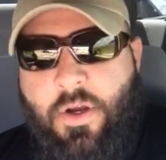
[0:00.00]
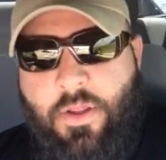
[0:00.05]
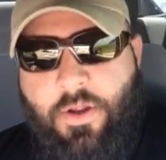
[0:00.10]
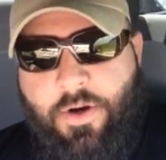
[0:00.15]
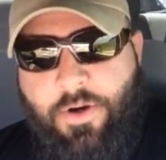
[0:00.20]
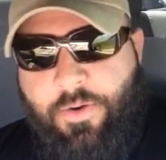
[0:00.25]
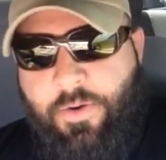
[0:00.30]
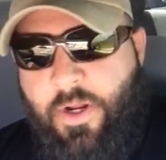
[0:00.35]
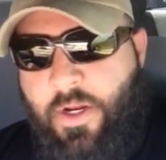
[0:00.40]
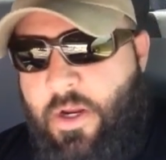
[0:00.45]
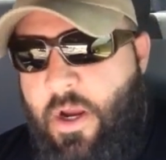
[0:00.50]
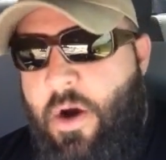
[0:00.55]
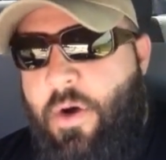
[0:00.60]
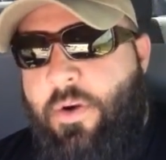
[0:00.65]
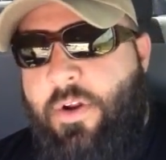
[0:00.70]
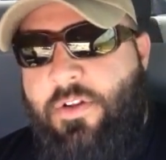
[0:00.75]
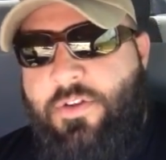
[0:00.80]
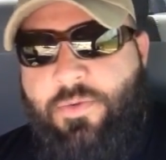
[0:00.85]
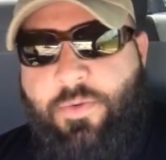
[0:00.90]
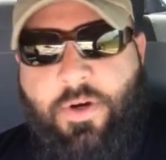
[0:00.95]
They're doing a
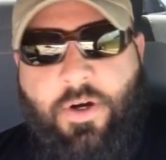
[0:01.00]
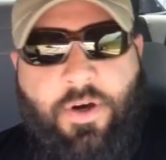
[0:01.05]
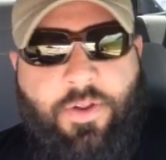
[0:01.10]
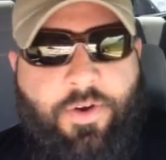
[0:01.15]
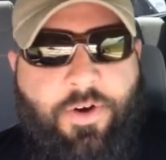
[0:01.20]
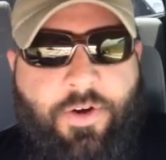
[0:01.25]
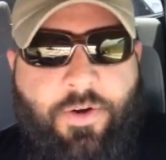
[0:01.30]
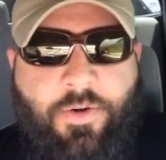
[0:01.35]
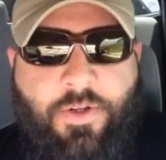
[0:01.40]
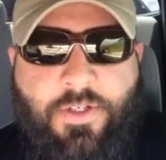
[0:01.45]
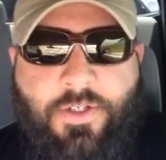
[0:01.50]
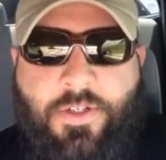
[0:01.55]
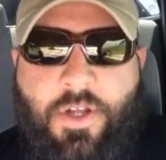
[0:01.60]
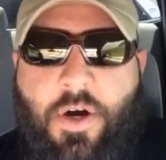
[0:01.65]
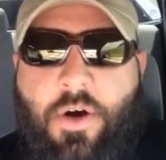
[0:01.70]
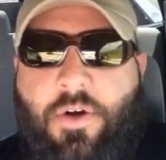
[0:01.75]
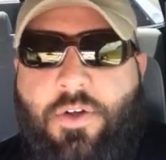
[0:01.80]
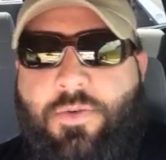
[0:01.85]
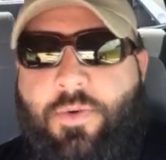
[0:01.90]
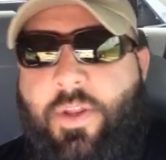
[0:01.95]
Conan's wheel. They're doing
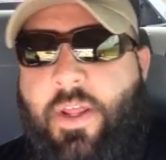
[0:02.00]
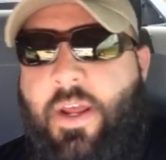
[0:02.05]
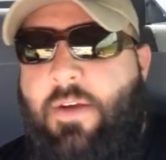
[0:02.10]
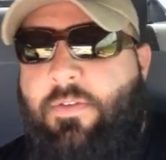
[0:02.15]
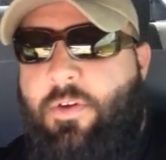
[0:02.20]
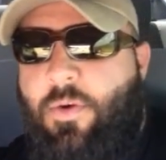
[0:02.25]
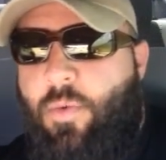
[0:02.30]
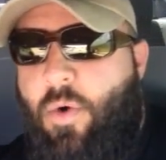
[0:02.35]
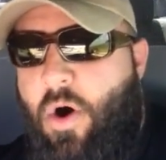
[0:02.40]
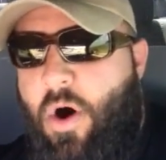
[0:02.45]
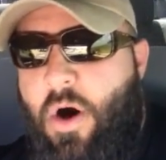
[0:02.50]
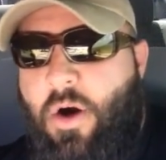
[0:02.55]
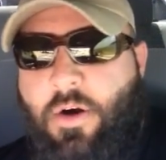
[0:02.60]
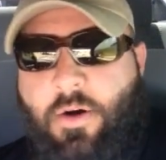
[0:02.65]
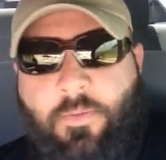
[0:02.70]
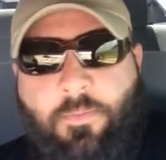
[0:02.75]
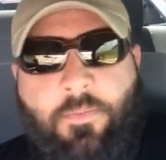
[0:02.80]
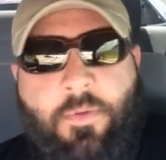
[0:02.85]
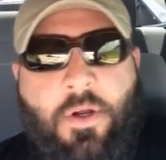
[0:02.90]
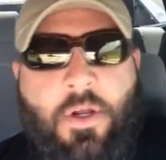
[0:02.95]
stones where they have to walk
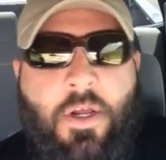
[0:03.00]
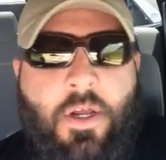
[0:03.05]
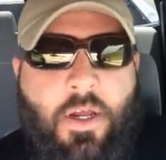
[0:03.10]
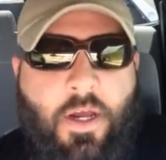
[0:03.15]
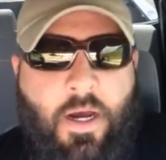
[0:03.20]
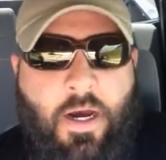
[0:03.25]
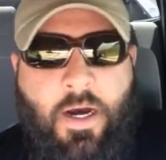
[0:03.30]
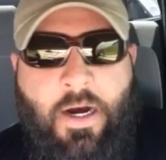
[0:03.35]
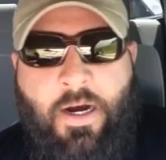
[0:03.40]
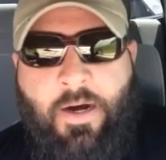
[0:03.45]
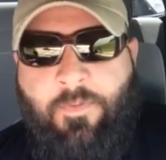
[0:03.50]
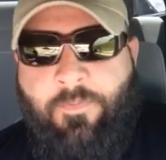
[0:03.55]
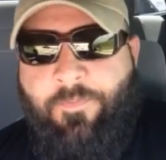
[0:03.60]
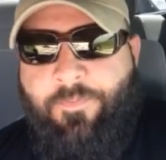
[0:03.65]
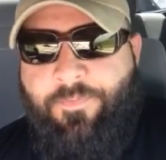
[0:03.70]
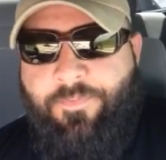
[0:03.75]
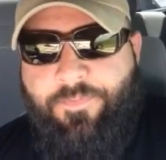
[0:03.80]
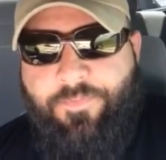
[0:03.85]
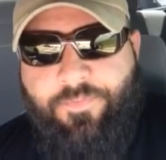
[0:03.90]
them. Um,